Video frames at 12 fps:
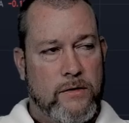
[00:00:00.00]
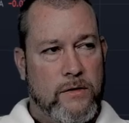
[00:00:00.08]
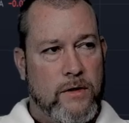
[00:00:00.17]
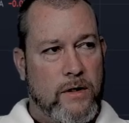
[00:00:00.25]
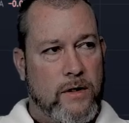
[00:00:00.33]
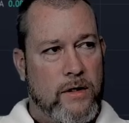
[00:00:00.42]

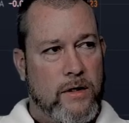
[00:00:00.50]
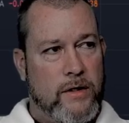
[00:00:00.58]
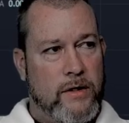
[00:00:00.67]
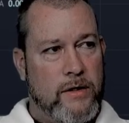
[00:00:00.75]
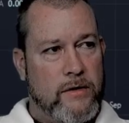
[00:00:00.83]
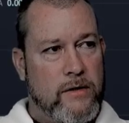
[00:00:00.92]
I
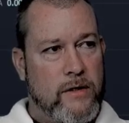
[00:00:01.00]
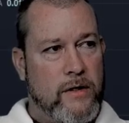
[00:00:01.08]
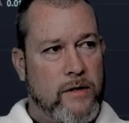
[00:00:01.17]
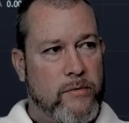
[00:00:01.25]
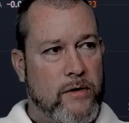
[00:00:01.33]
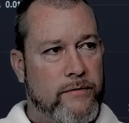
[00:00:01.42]
didn't get to take
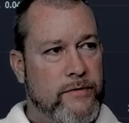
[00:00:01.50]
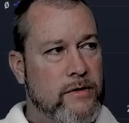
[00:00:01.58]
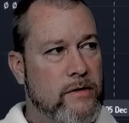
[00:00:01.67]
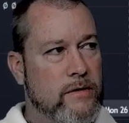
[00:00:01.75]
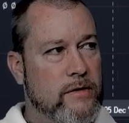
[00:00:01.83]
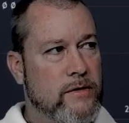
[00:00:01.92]
any profits
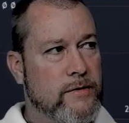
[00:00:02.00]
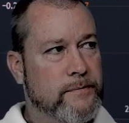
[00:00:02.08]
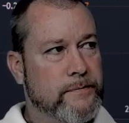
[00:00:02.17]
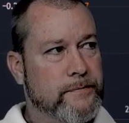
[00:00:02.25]
on this.